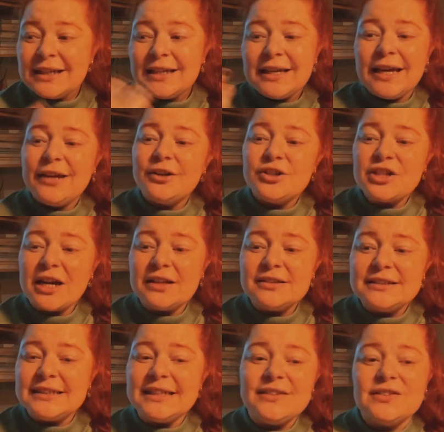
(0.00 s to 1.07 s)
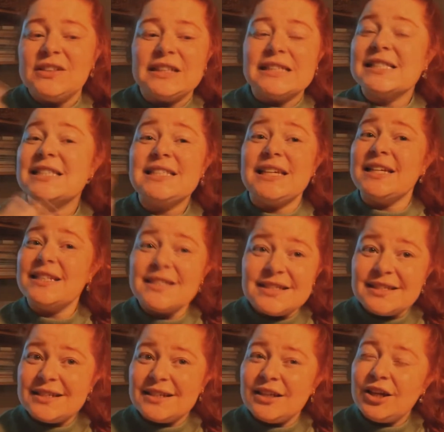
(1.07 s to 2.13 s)
inner child to even
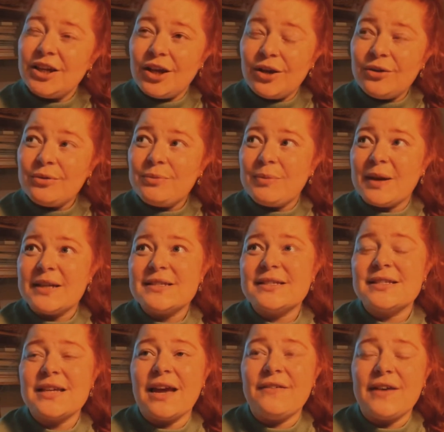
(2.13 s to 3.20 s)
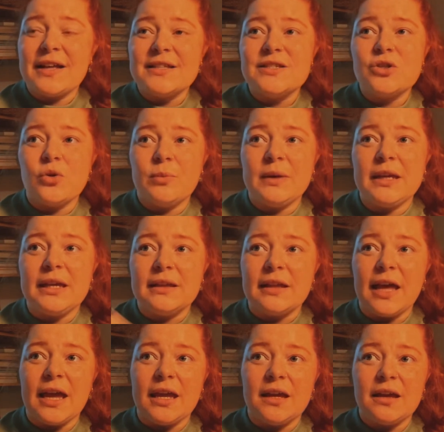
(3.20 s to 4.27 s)
exist, you know, because I've had so many
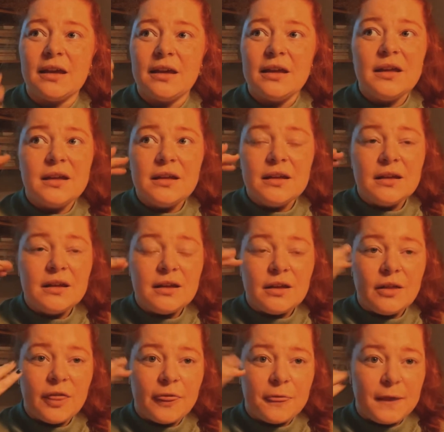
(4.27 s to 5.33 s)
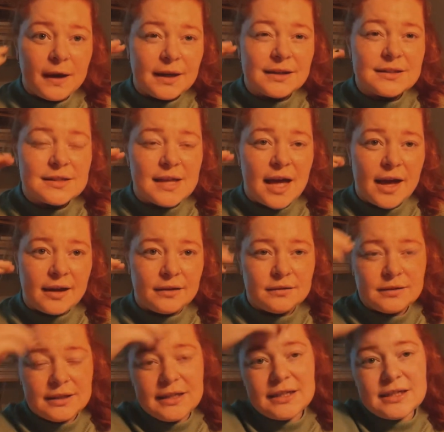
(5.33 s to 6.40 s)
like things that
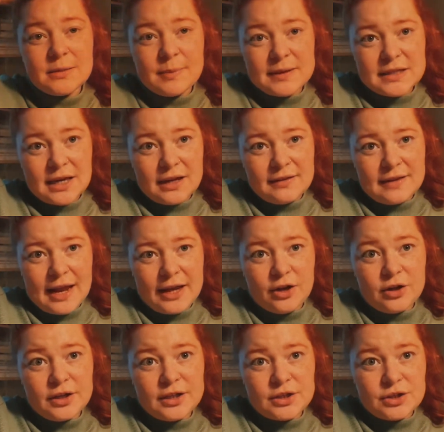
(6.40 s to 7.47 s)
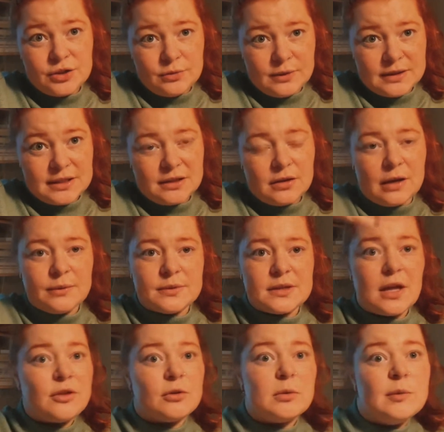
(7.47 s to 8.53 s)
needed to be done that I couldn't do until
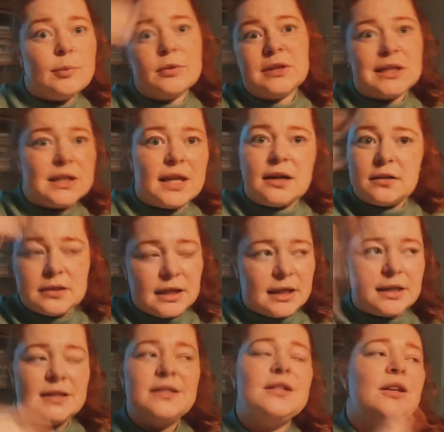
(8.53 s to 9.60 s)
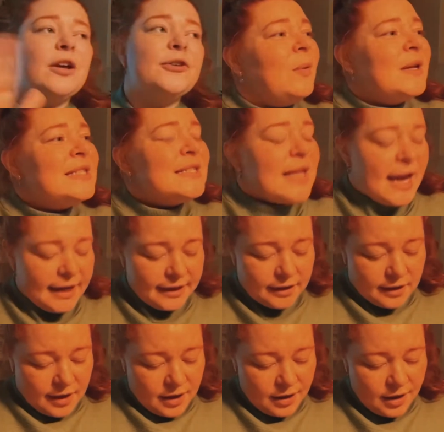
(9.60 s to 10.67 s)
other people did their things, you know. What's
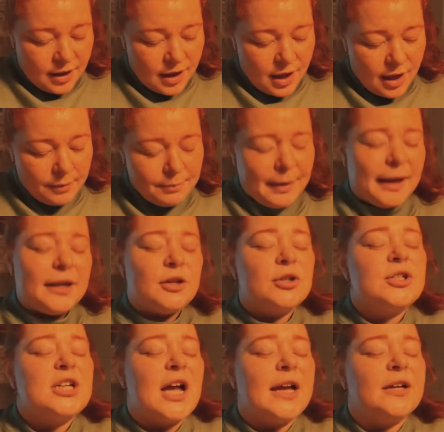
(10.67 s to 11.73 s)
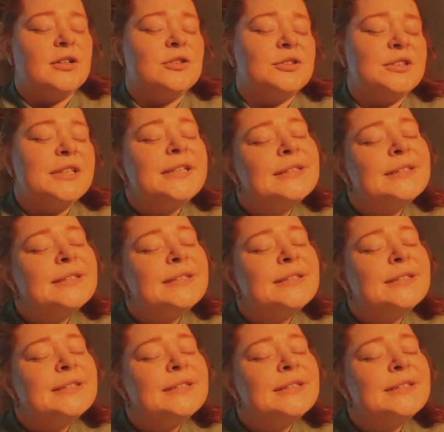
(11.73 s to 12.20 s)
lighting up my inner child?